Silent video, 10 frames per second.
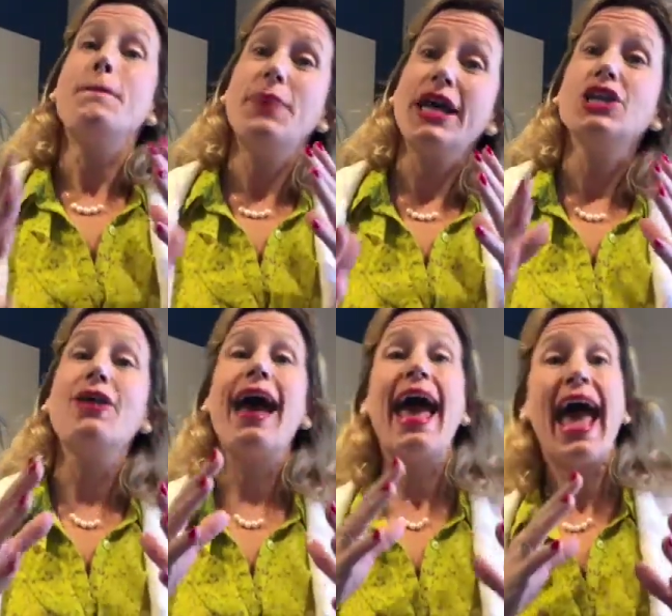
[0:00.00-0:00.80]
but you
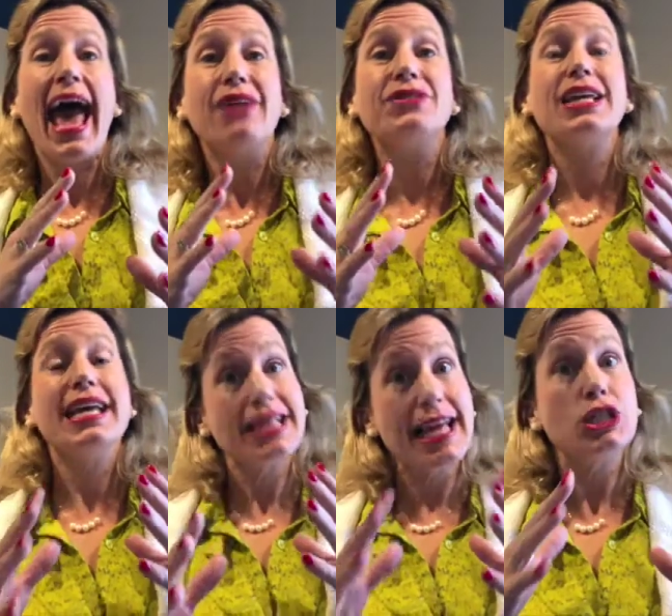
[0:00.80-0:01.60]
have to,
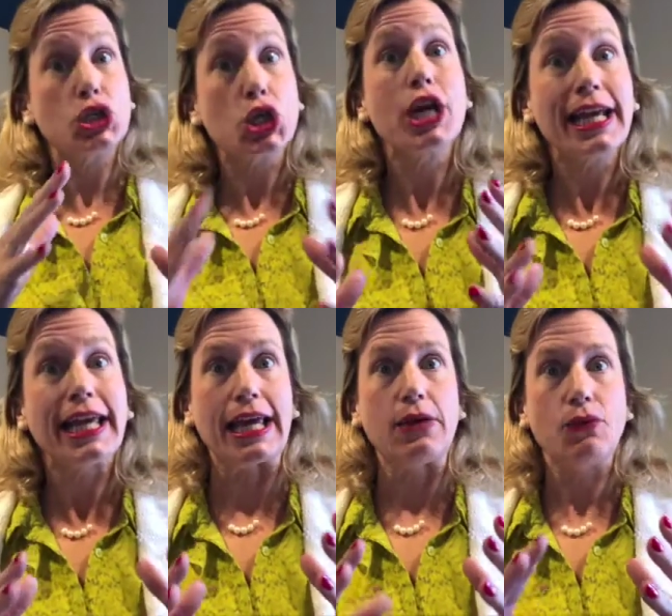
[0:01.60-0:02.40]
it's
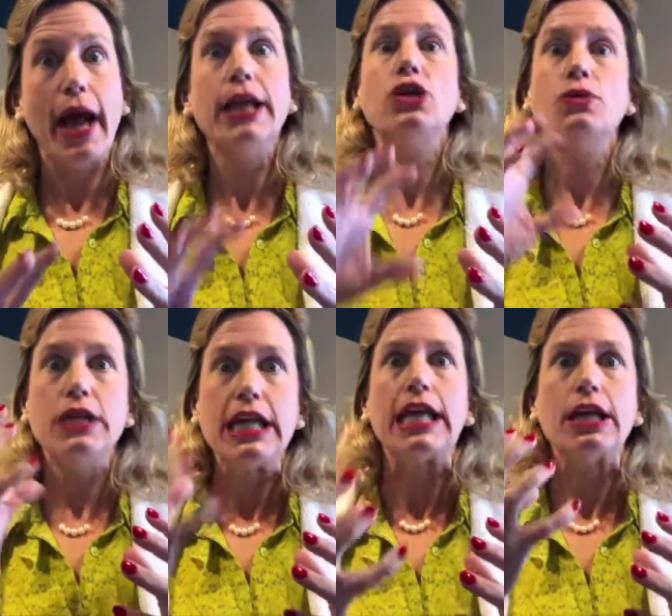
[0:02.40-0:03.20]
tricky, right? You
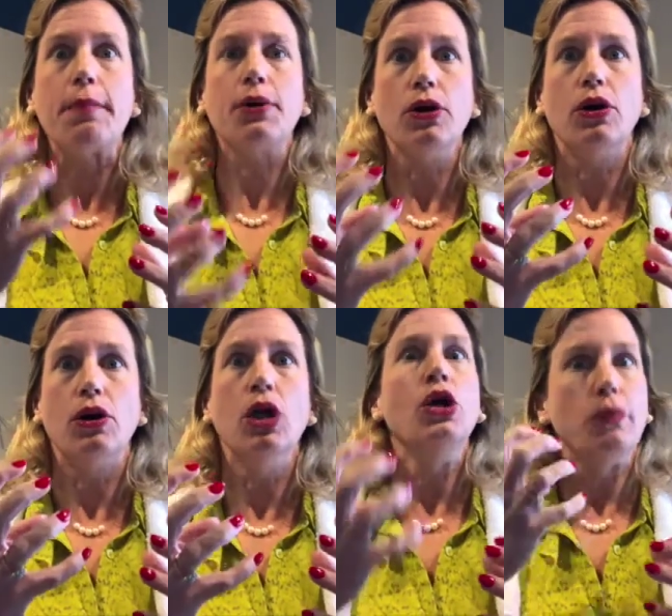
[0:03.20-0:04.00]
need a
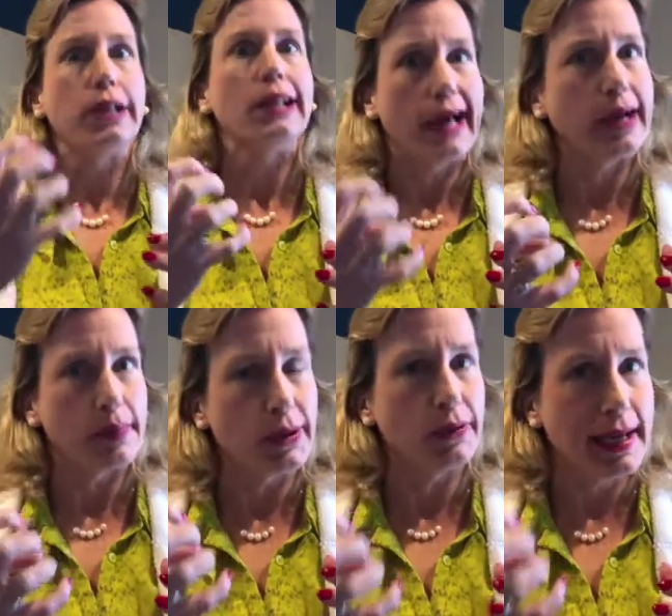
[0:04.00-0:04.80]
pearl with a lot of
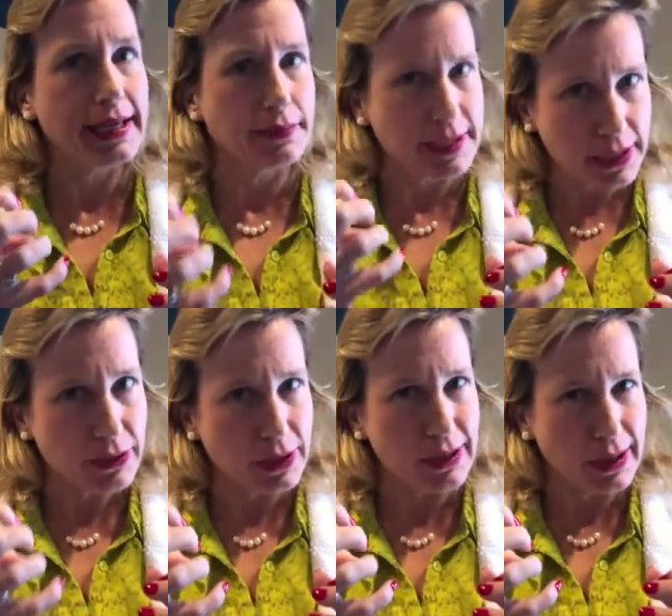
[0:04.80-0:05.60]
pearl making
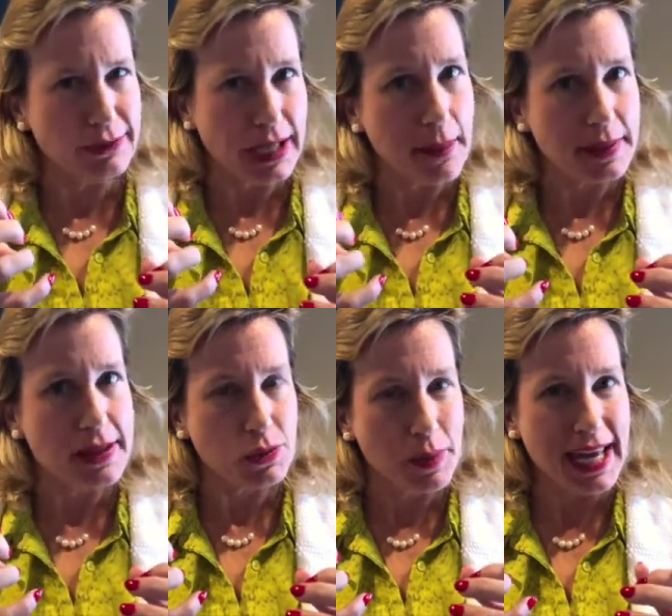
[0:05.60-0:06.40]
material on top of
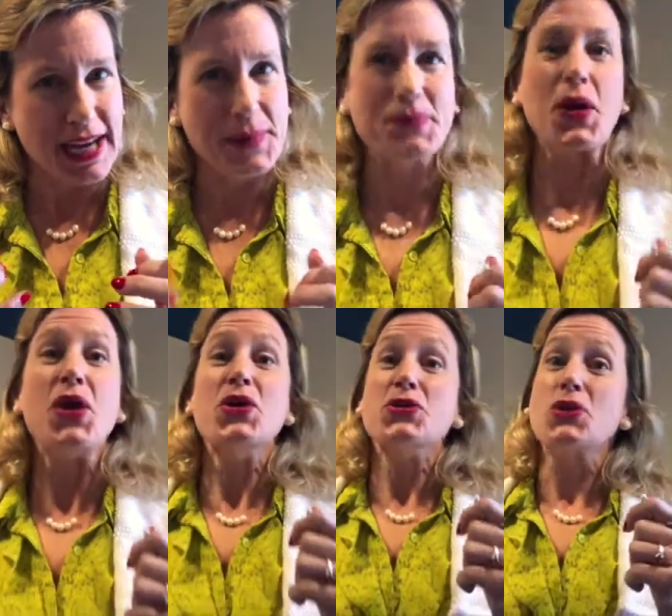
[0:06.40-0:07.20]
this bead.
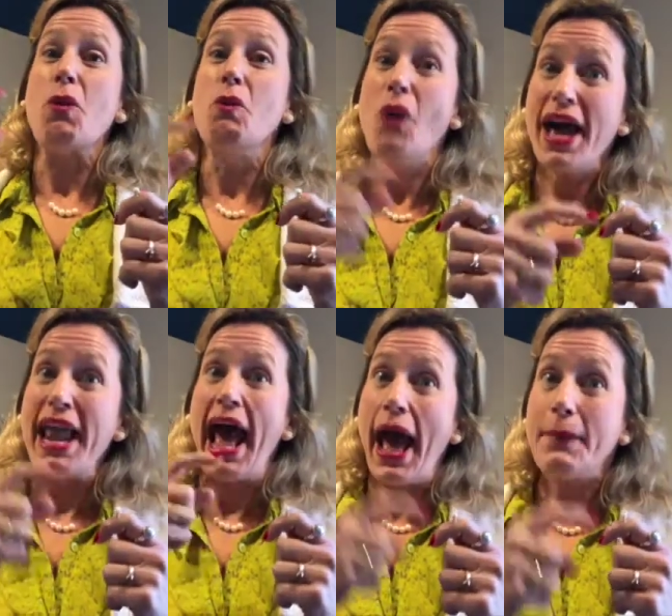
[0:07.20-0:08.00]
So what
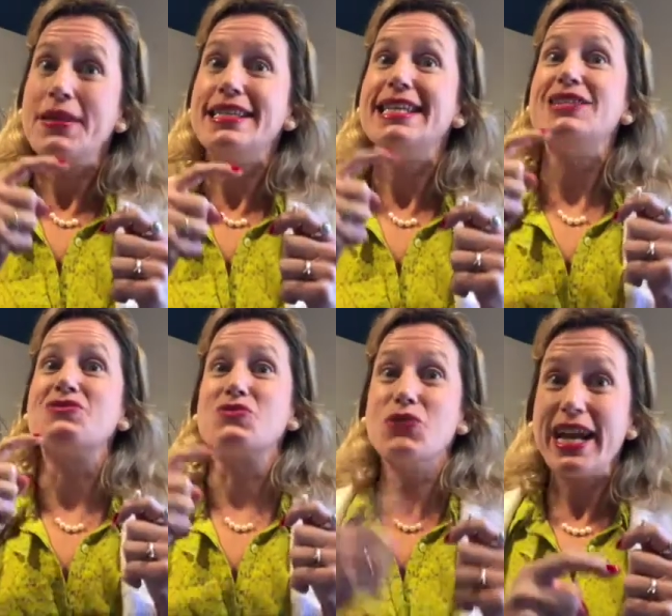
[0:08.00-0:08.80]
happens
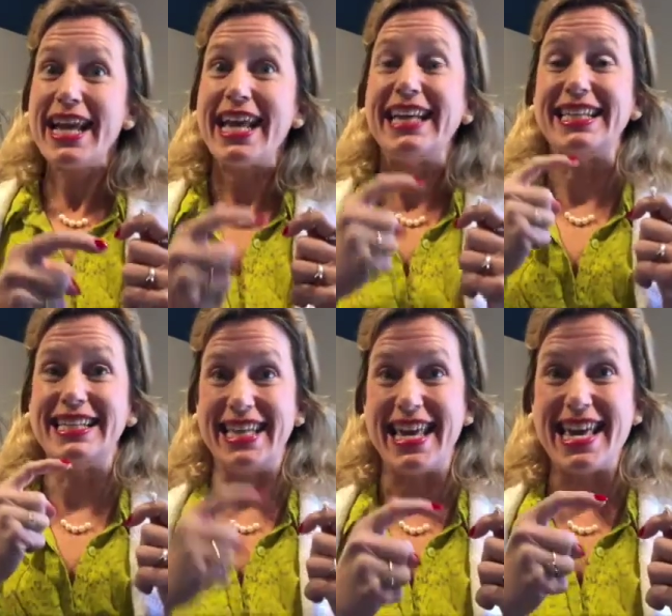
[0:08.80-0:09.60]
in
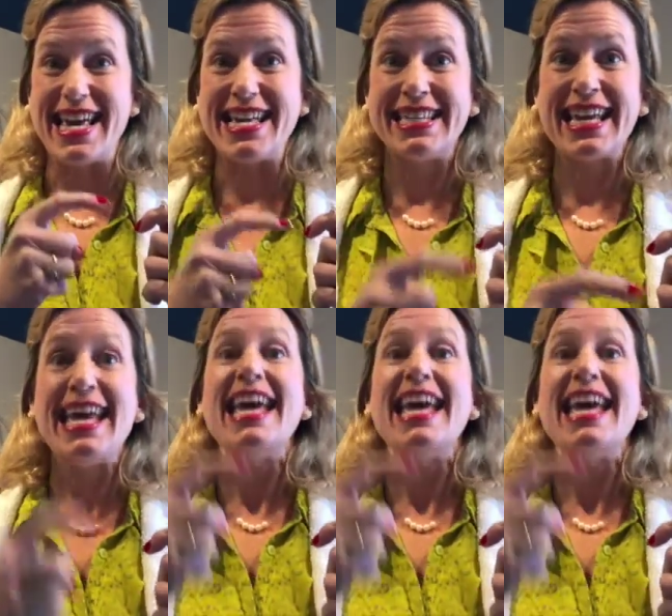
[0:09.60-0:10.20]
rings is